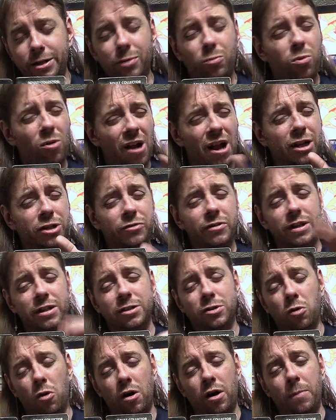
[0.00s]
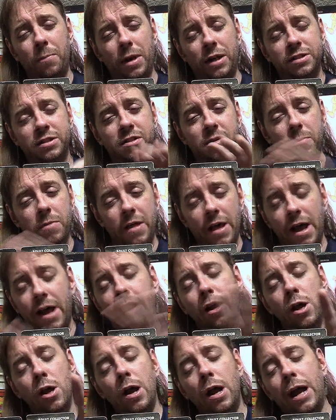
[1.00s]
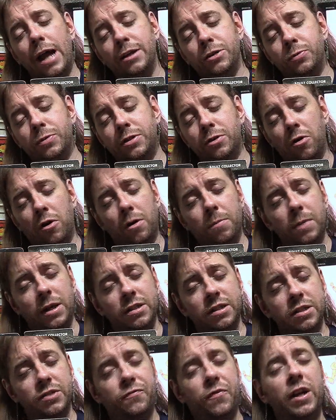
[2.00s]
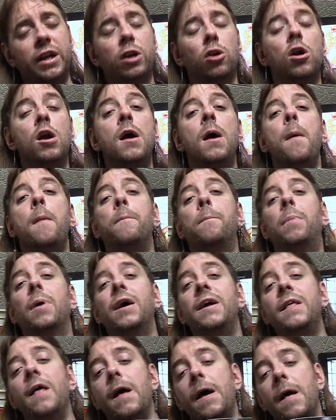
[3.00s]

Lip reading: And we're actually going to talk about some of that as we talk about this figure. But